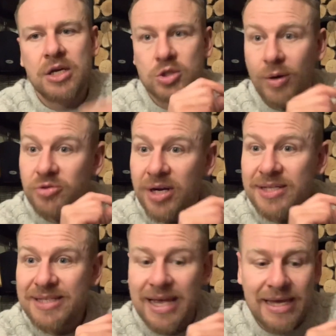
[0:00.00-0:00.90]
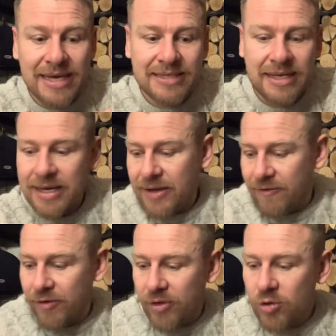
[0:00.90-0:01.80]
So what I'm trying to say is,
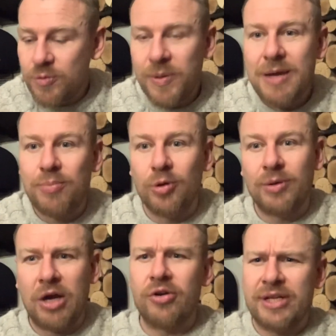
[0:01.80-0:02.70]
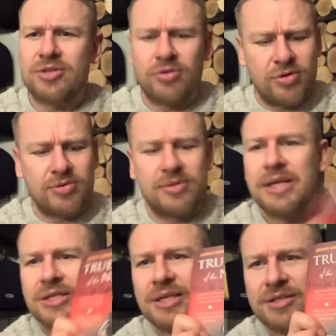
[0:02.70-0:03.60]
for those people who are like, oh, Natoryu's
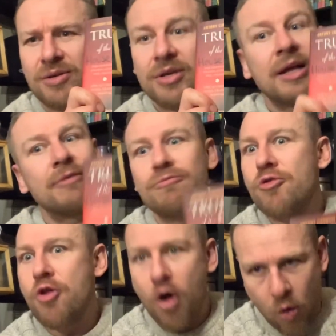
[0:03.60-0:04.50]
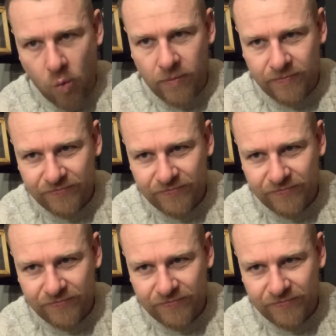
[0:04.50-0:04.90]
ninjutsu, no.